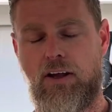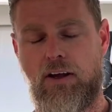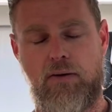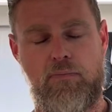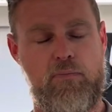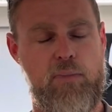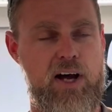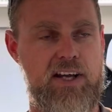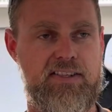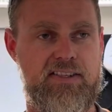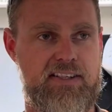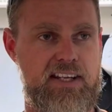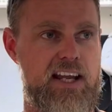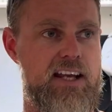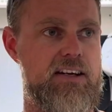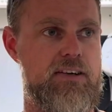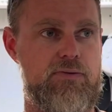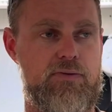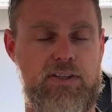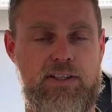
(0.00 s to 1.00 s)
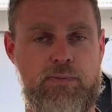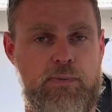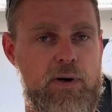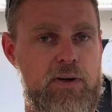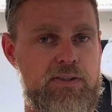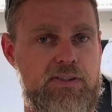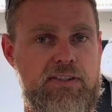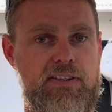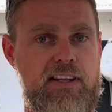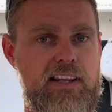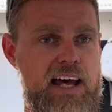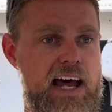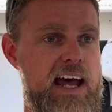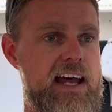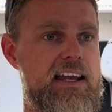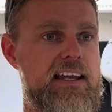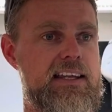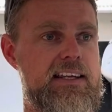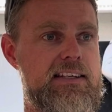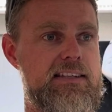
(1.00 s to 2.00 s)
My standard response to
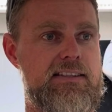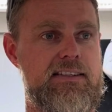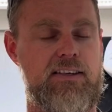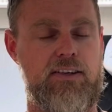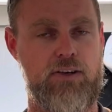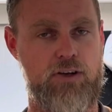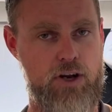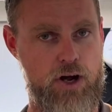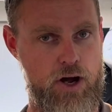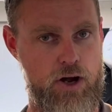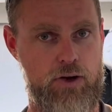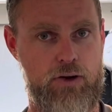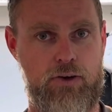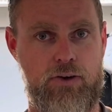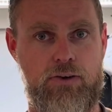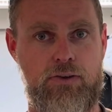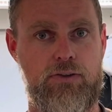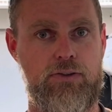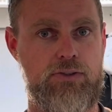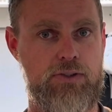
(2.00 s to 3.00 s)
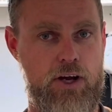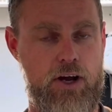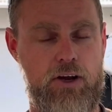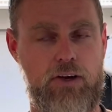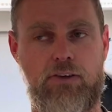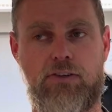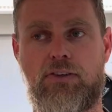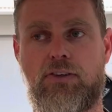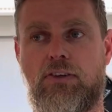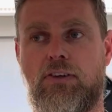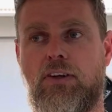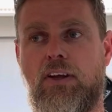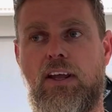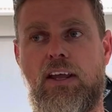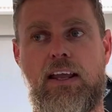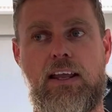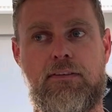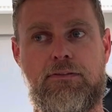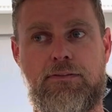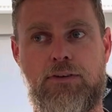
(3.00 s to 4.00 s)
that is no, don't.
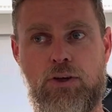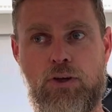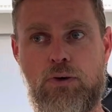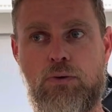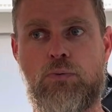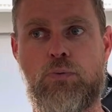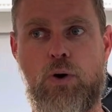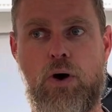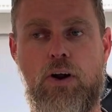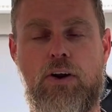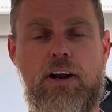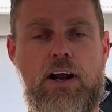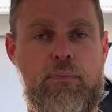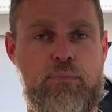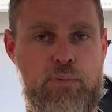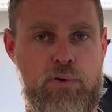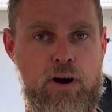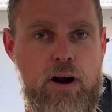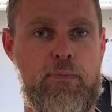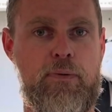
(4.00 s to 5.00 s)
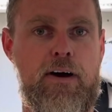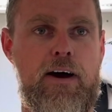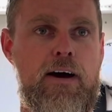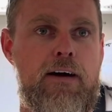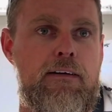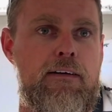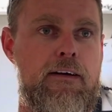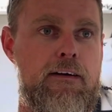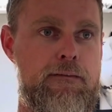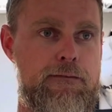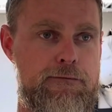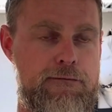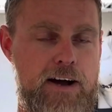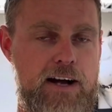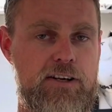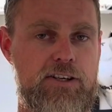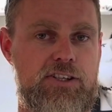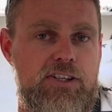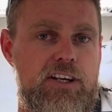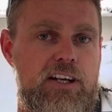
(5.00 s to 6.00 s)
If you want a proper
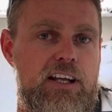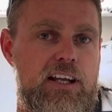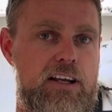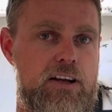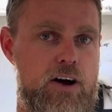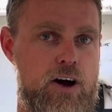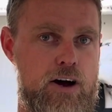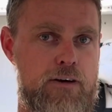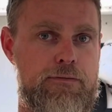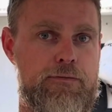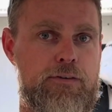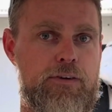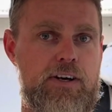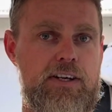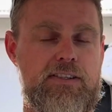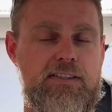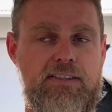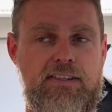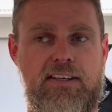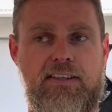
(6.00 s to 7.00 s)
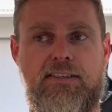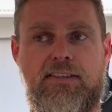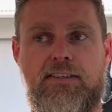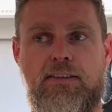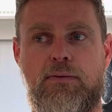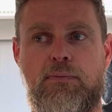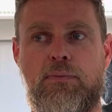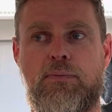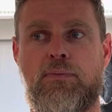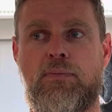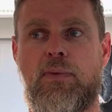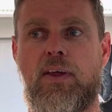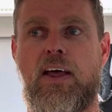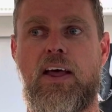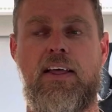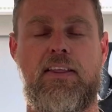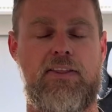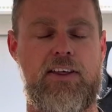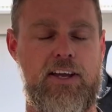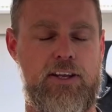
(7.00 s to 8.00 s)
functioning off-grid system
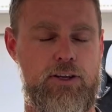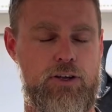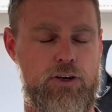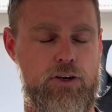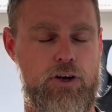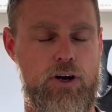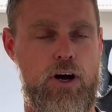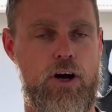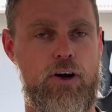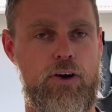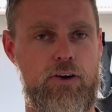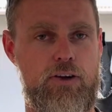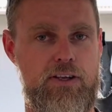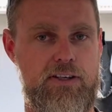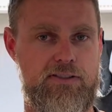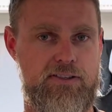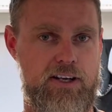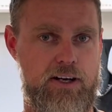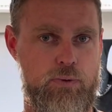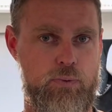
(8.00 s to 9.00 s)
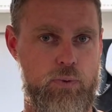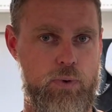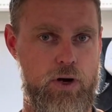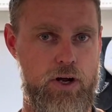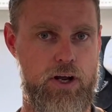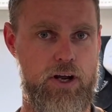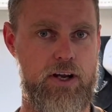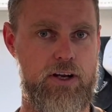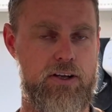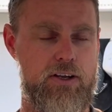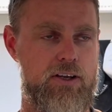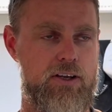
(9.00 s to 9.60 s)
that you know is going to work,